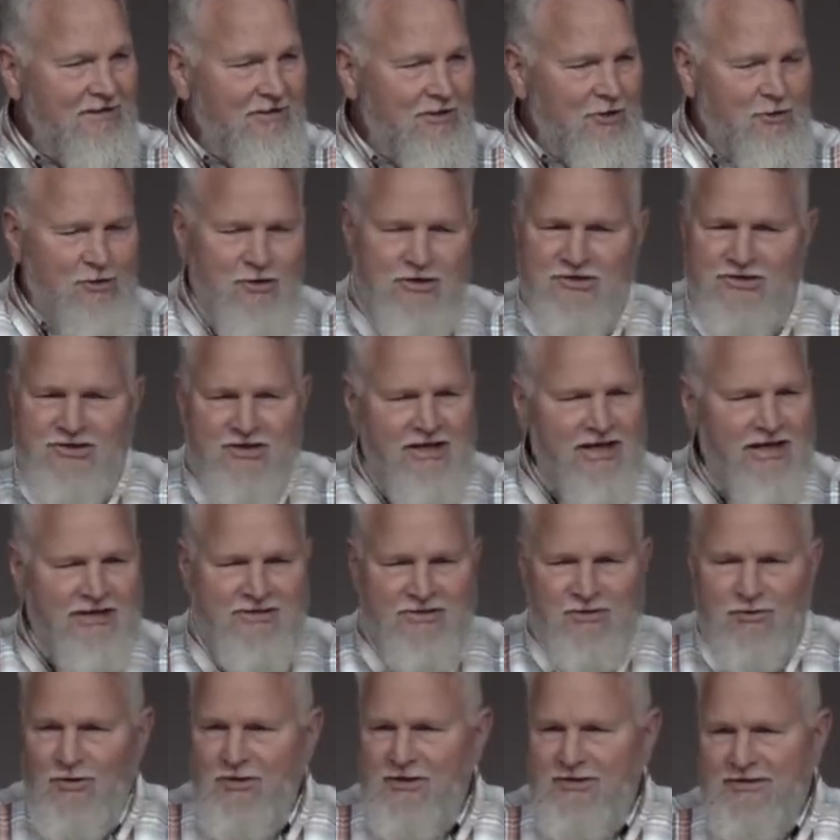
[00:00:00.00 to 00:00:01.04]
Christian next
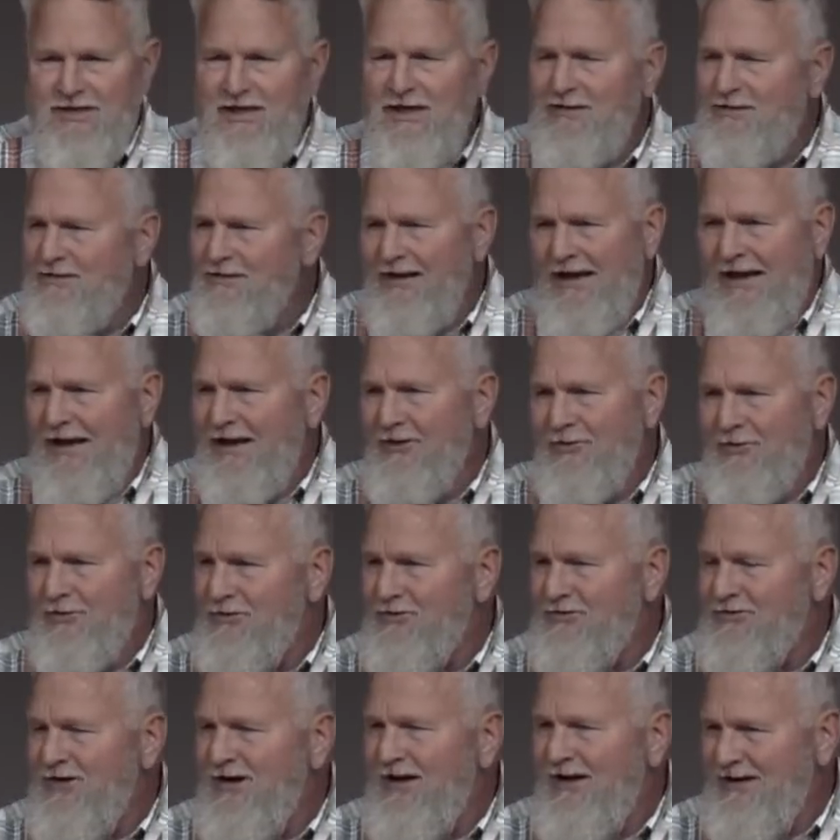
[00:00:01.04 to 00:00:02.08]
door is Nathan
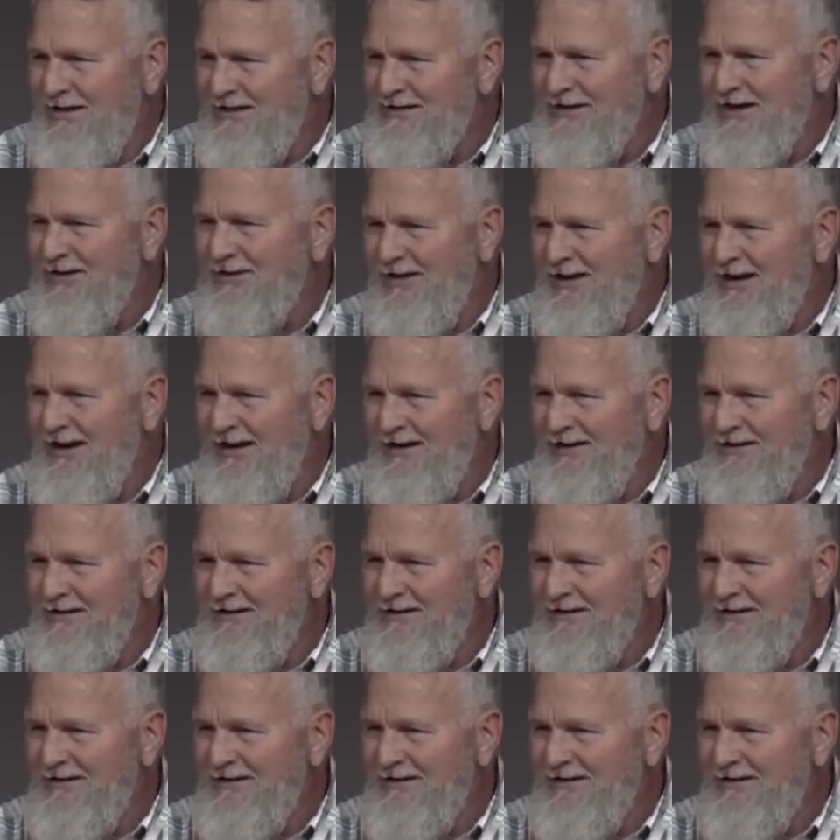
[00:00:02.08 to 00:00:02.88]
Landers, right? Is that right?